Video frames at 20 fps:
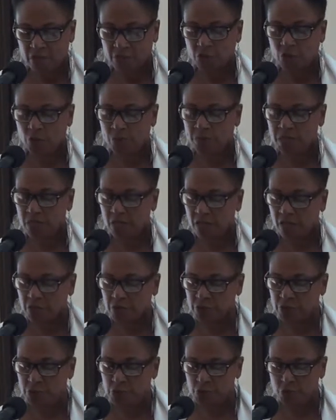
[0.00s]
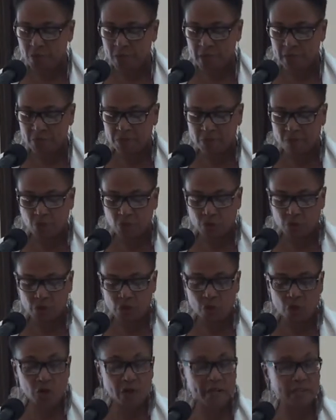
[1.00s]
There'll be others who may be more
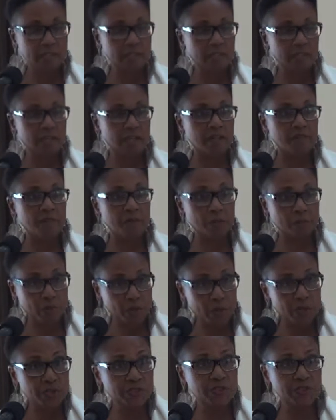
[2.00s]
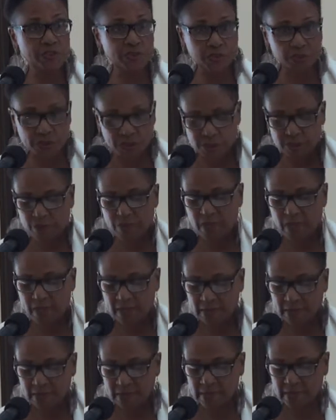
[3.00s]
guarded of their personal
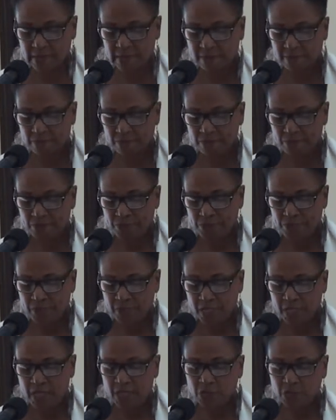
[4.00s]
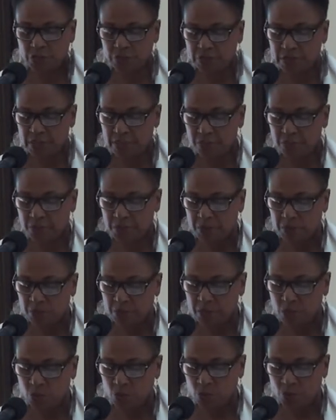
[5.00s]
space. It could simply
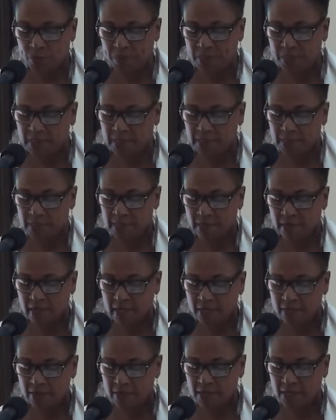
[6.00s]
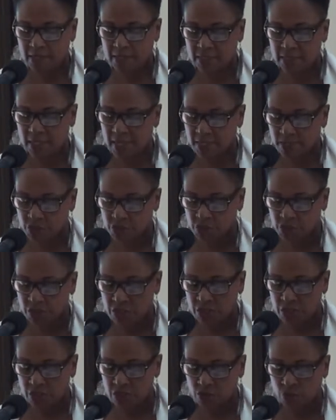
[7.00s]
be a woman doesn't like the
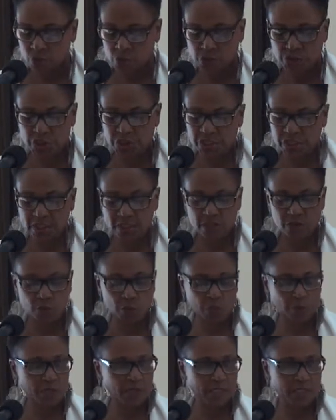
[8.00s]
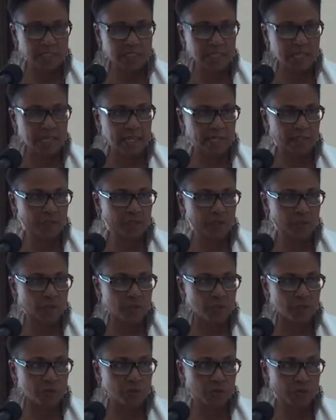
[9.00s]
attention or she isn't willing to answer
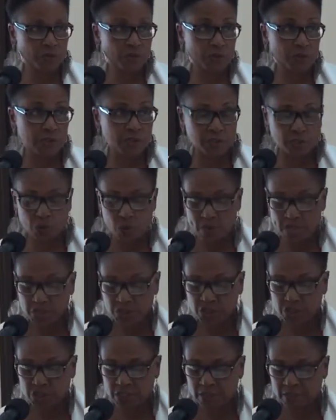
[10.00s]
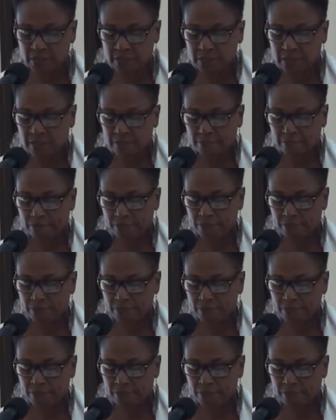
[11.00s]
curious questions.